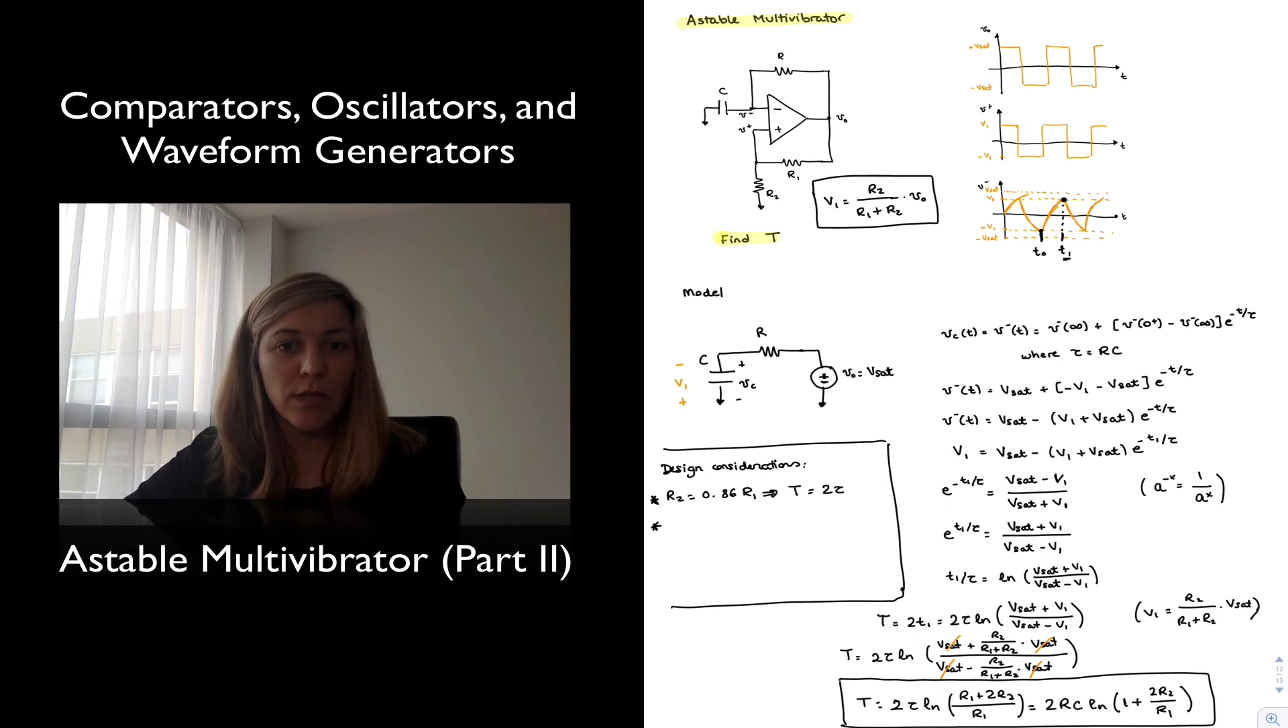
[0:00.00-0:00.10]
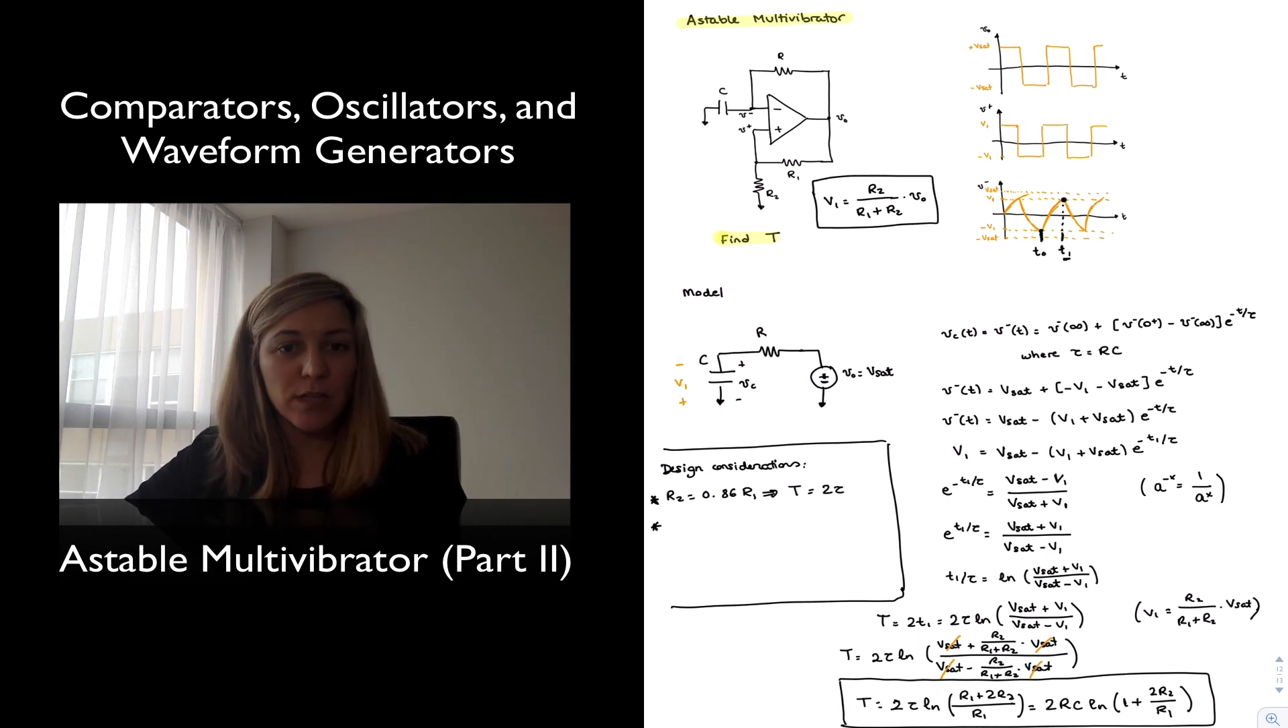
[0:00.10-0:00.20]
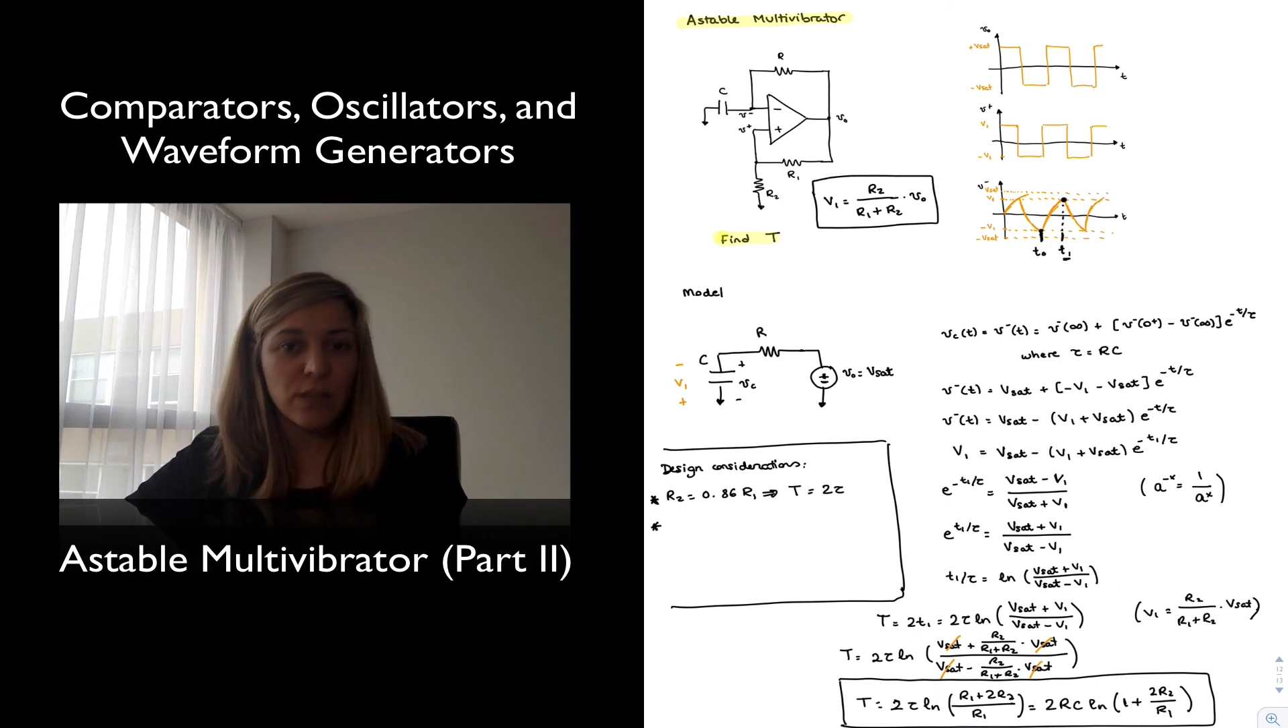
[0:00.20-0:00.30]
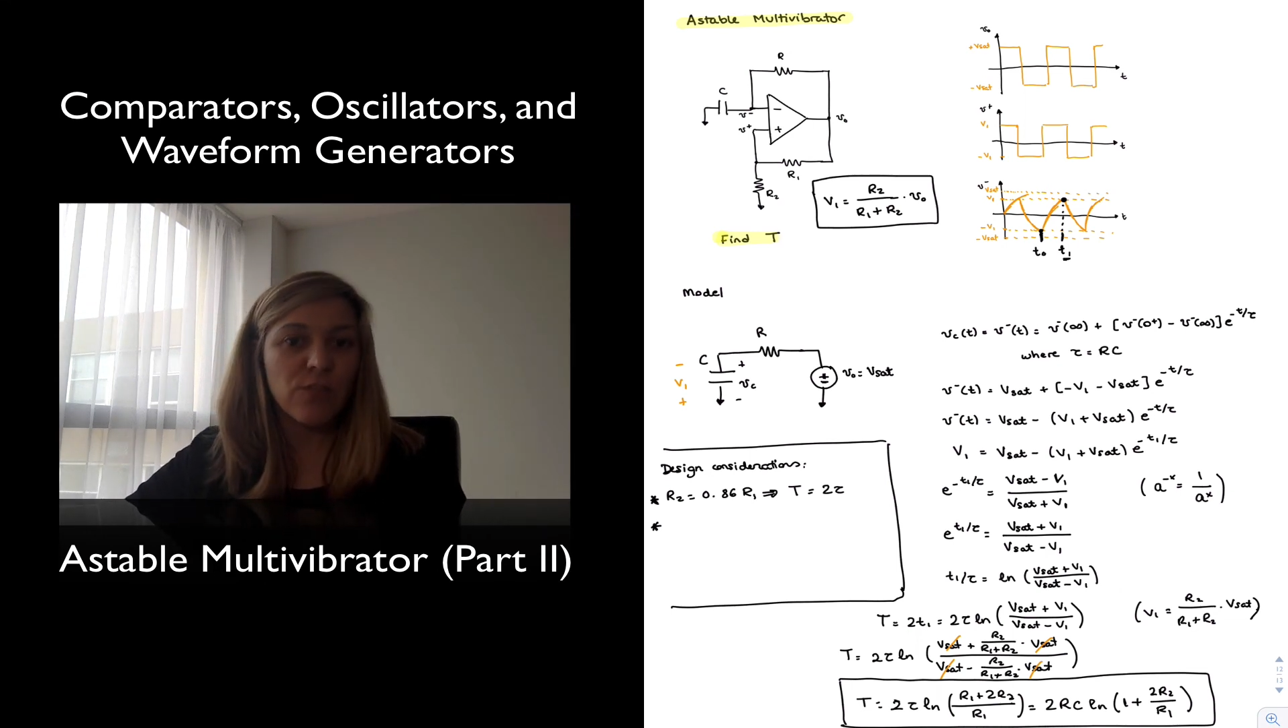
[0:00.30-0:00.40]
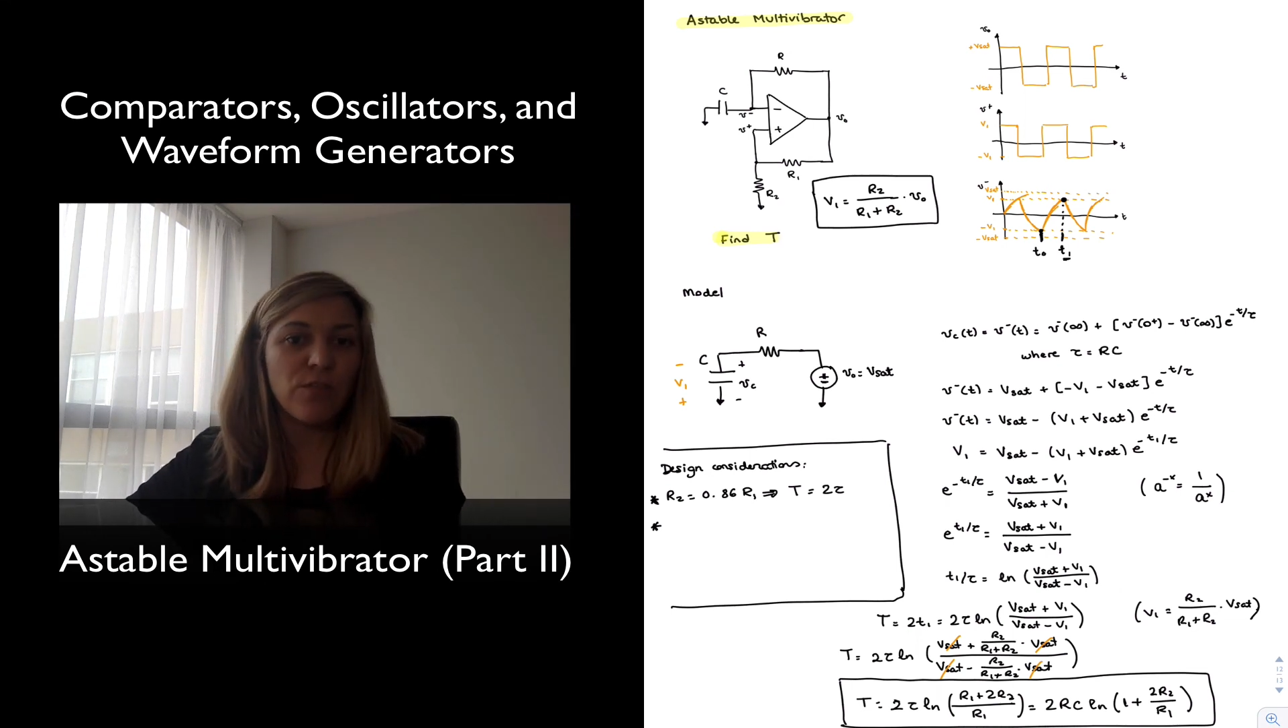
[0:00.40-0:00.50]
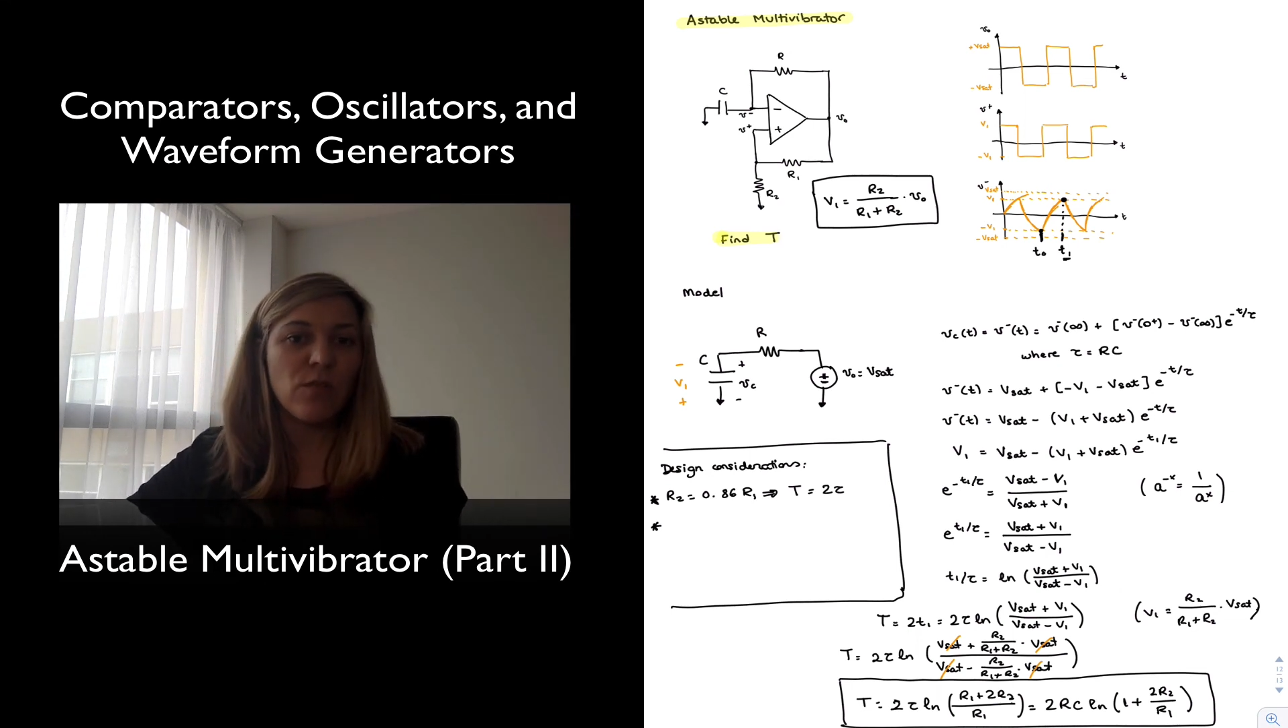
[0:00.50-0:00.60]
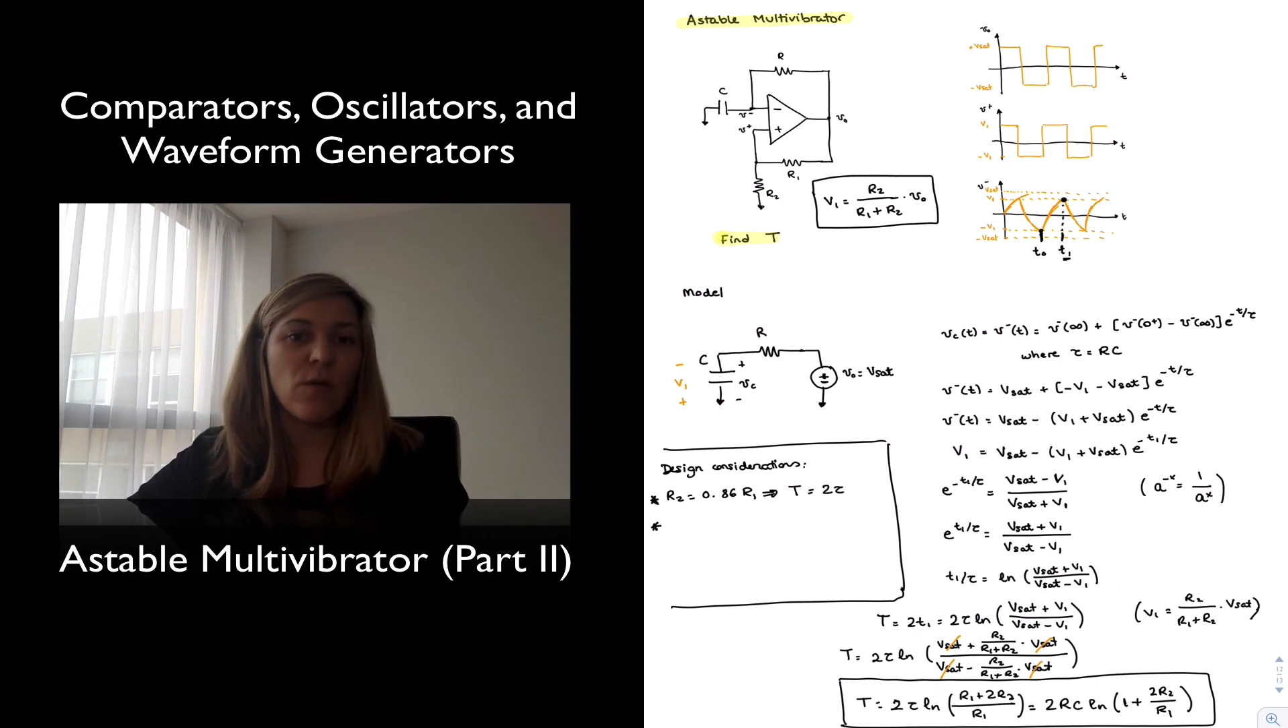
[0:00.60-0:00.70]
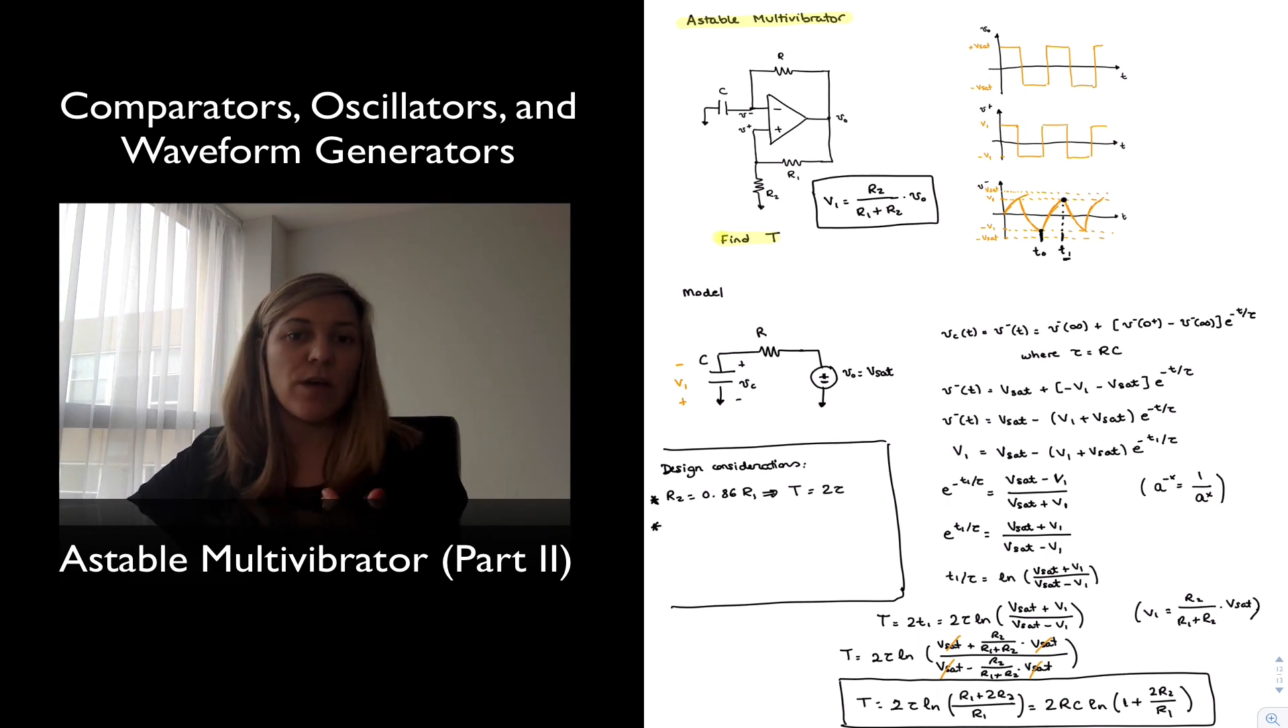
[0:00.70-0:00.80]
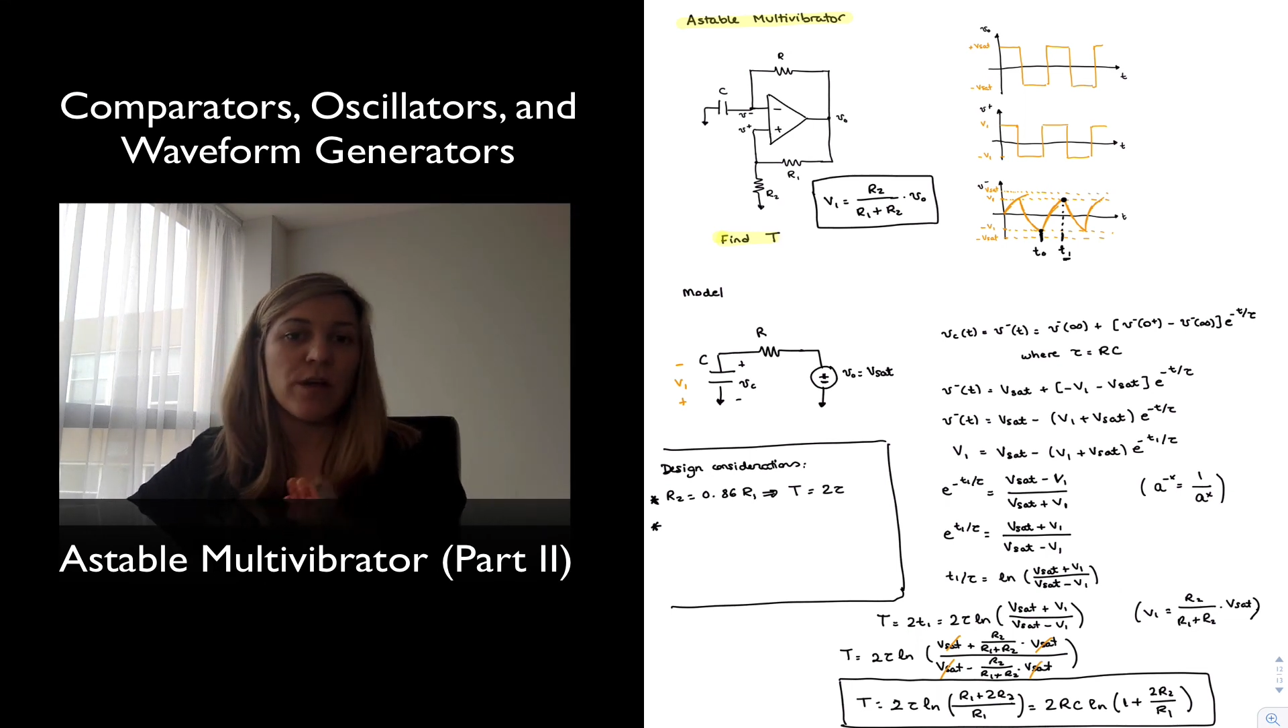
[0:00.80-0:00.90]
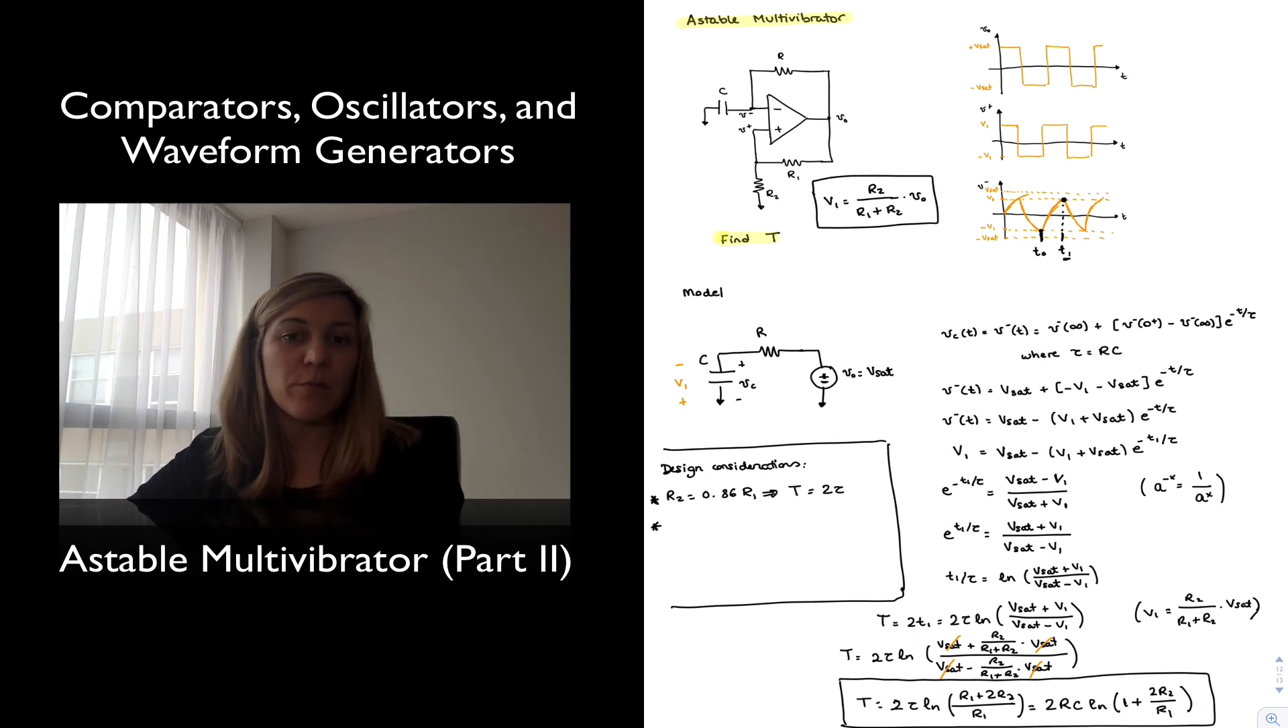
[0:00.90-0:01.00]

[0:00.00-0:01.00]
negative V1